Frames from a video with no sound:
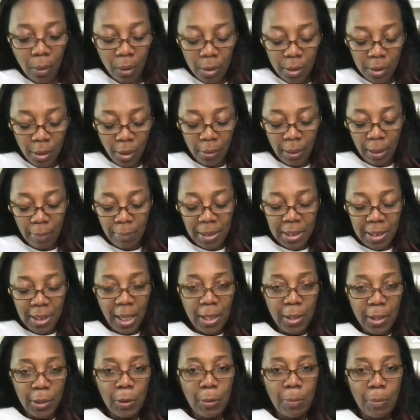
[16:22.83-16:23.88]
So let me
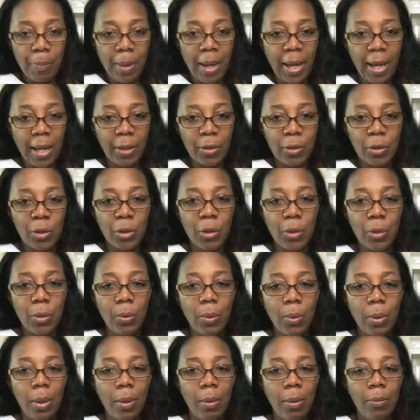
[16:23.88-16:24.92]
take you back
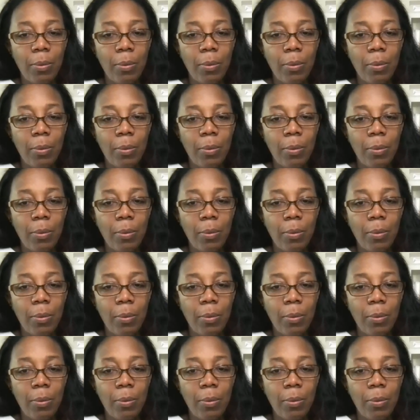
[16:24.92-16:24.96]
to